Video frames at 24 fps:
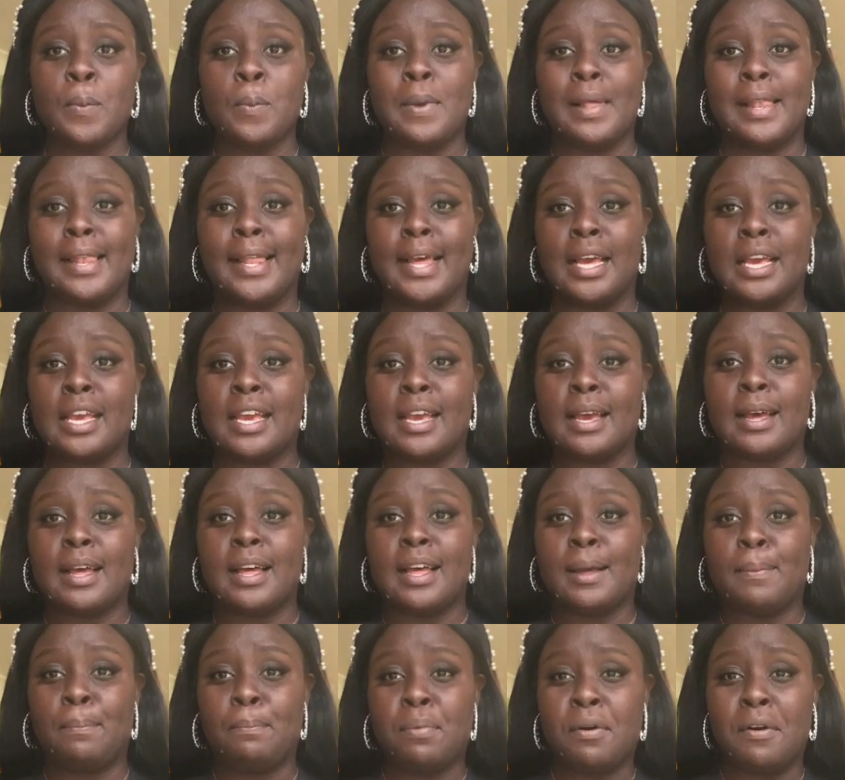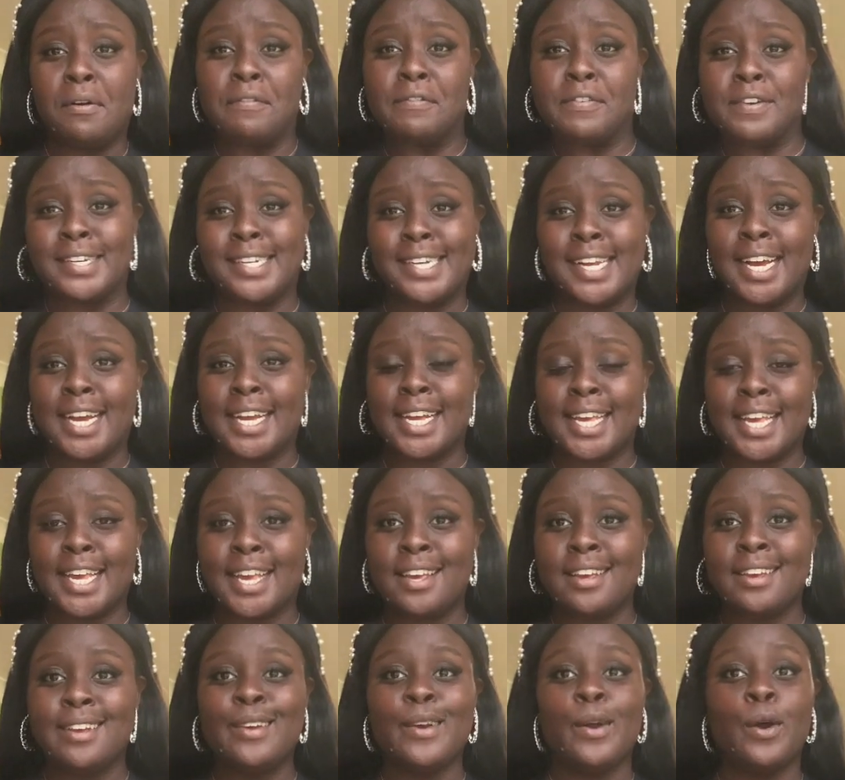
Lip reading: like a puffer jacket,